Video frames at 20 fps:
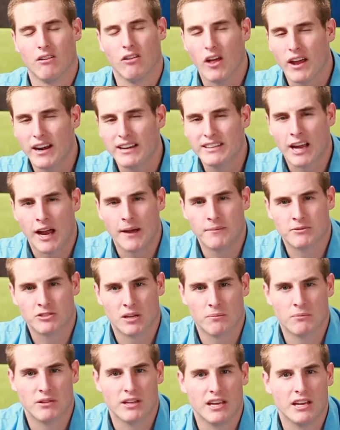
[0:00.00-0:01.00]
A lot of times,
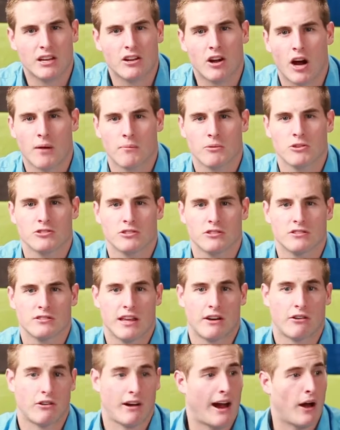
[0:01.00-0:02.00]
some of the e-commerces
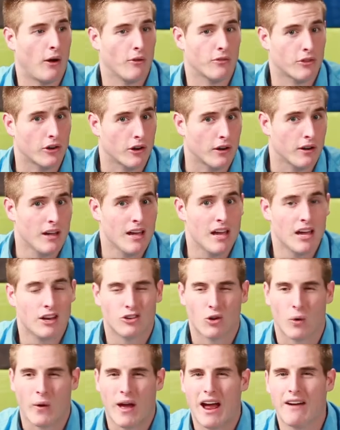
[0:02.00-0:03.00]
that are out there
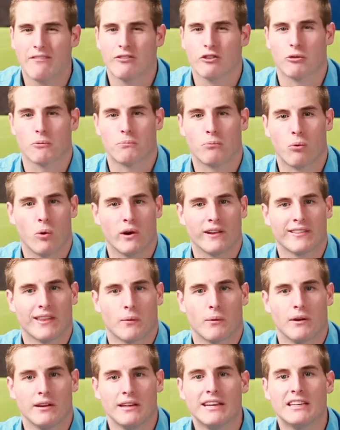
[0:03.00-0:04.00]
don't have the reporting
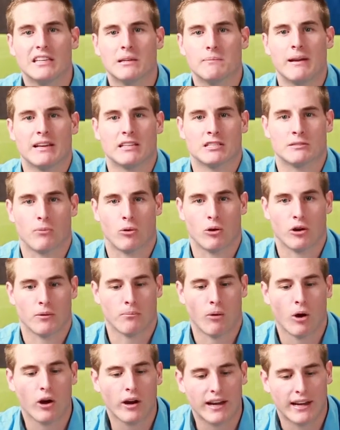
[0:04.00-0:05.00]
that we need to make smarter
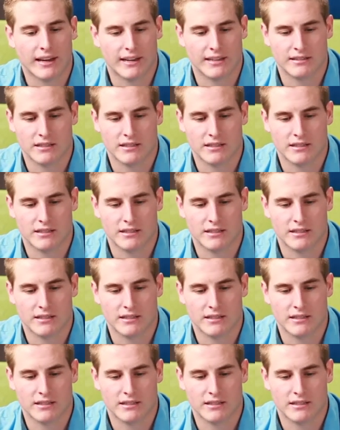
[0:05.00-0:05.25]
marketing